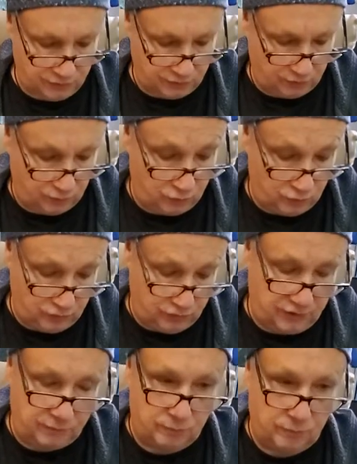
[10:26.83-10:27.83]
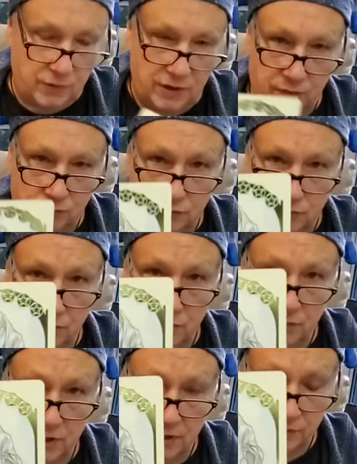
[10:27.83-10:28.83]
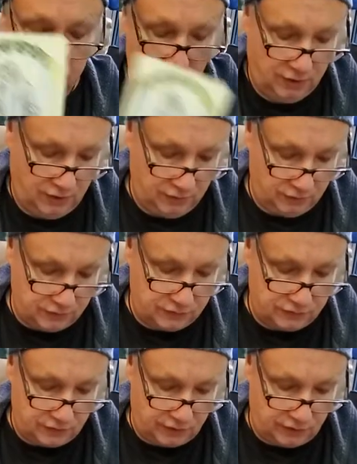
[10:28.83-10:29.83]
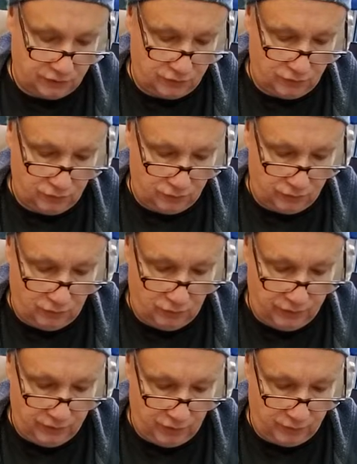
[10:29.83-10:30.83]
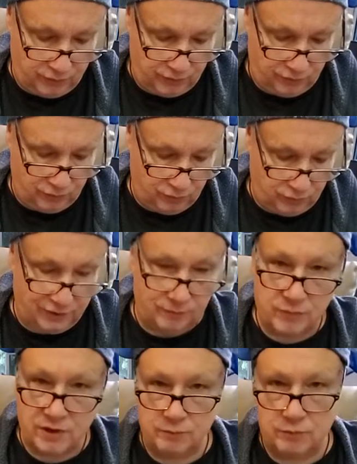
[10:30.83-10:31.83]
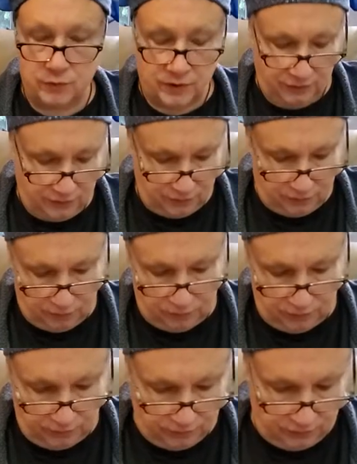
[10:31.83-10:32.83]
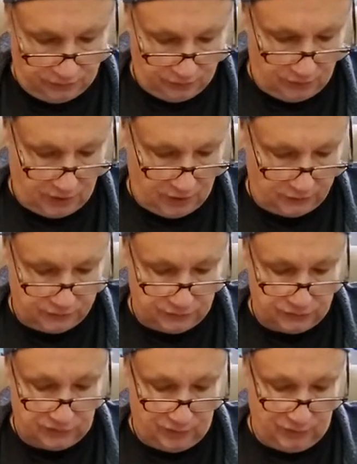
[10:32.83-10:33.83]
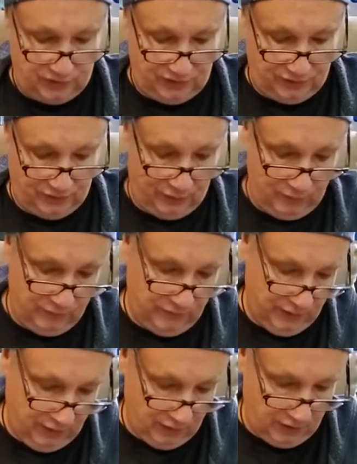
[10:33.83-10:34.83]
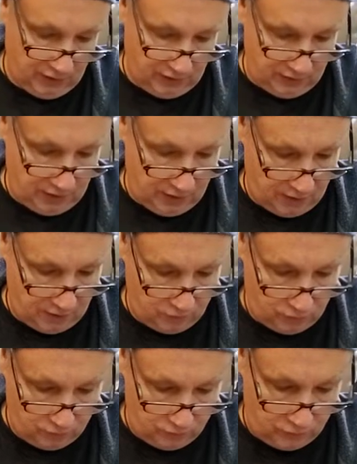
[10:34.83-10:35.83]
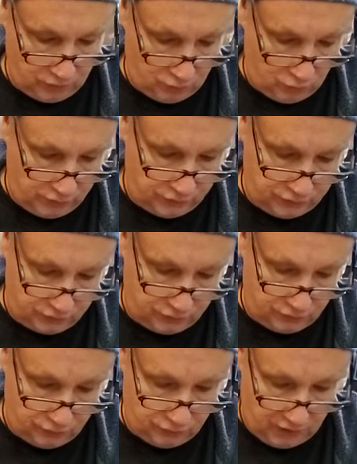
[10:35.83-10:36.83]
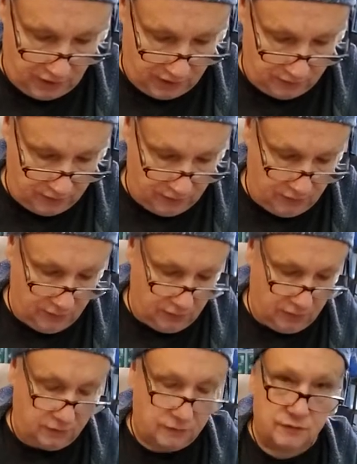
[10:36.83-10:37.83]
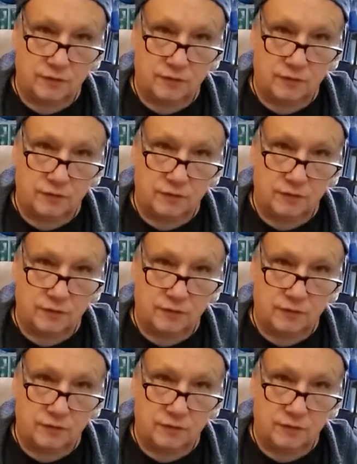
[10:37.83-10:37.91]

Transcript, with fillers: here, really, by with your own hands. This is like you with no one helping you, brick by brick, you know, building your house or something, you know. And now once you do that, it's